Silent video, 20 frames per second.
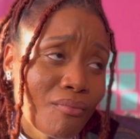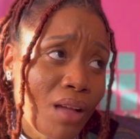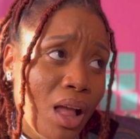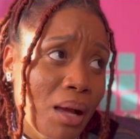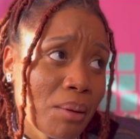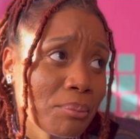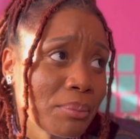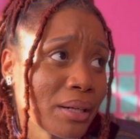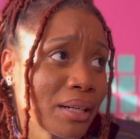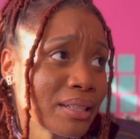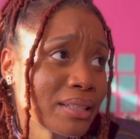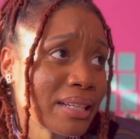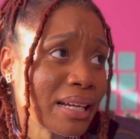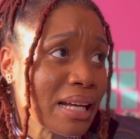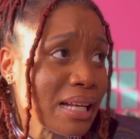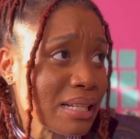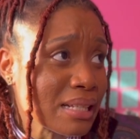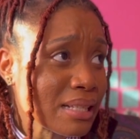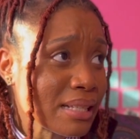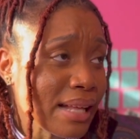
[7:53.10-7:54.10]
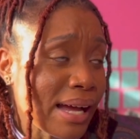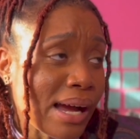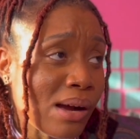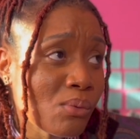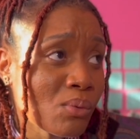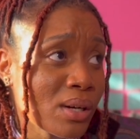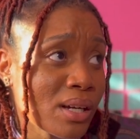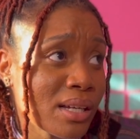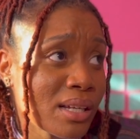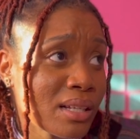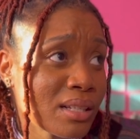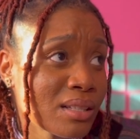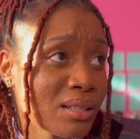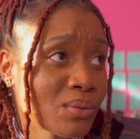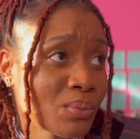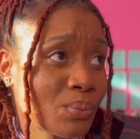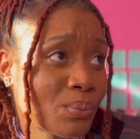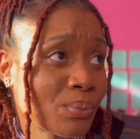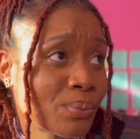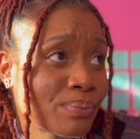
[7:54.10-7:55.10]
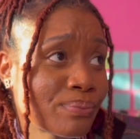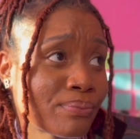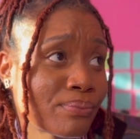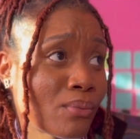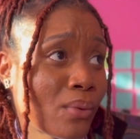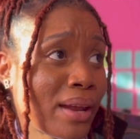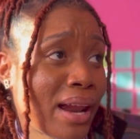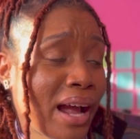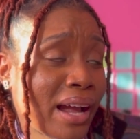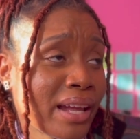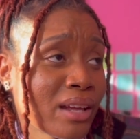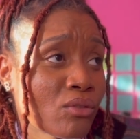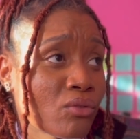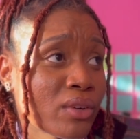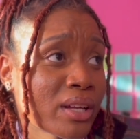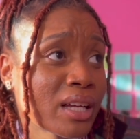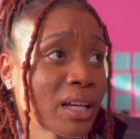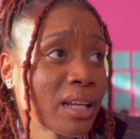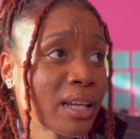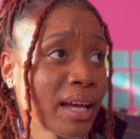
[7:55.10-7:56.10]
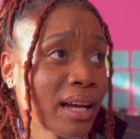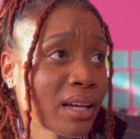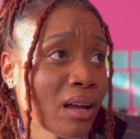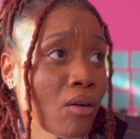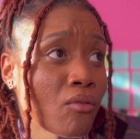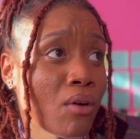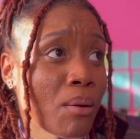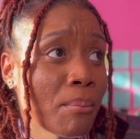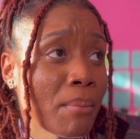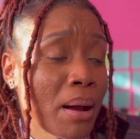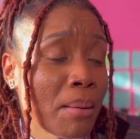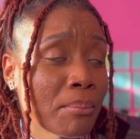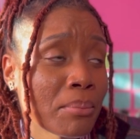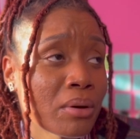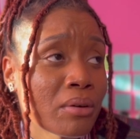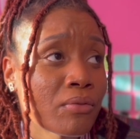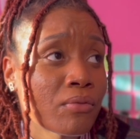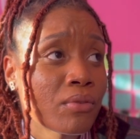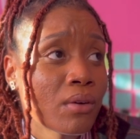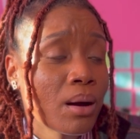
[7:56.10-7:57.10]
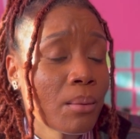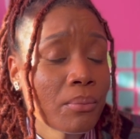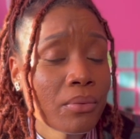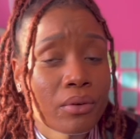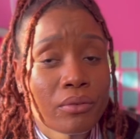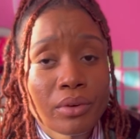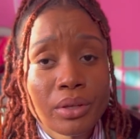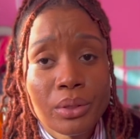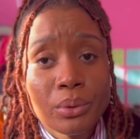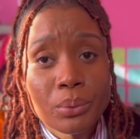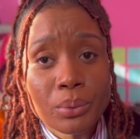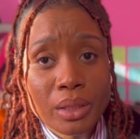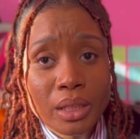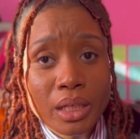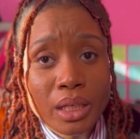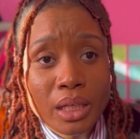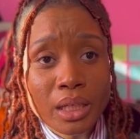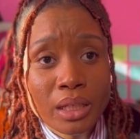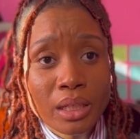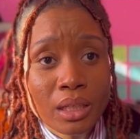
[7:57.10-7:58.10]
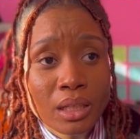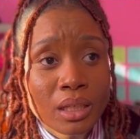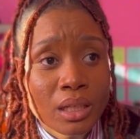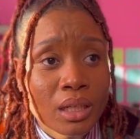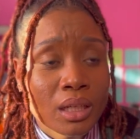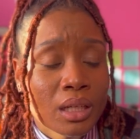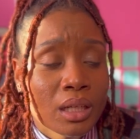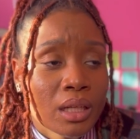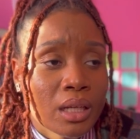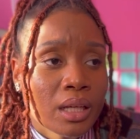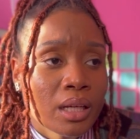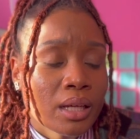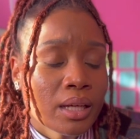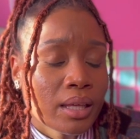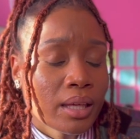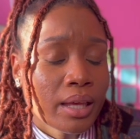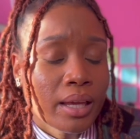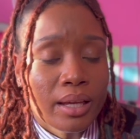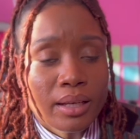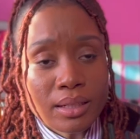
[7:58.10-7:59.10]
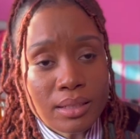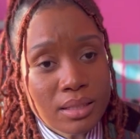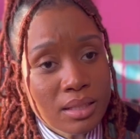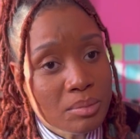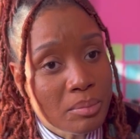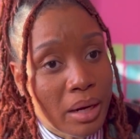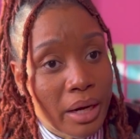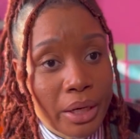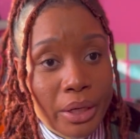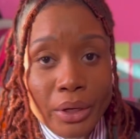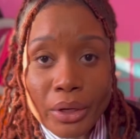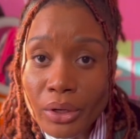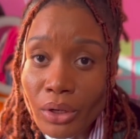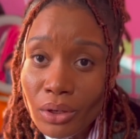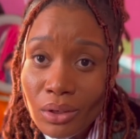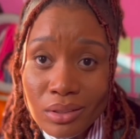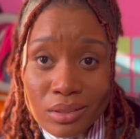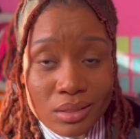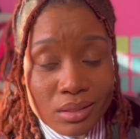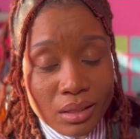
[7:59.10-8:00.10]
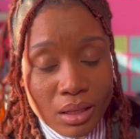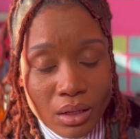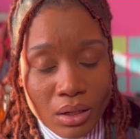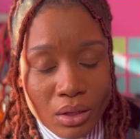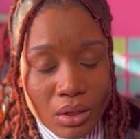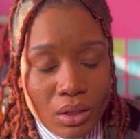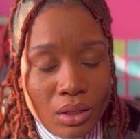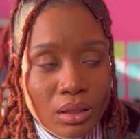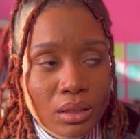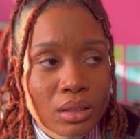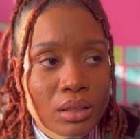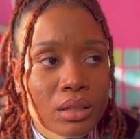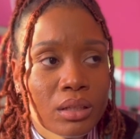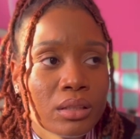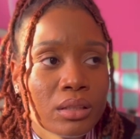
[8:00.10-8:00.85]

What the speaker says: But yes, that was what I can recollect and remember from the reunion. Candiace is my girl still.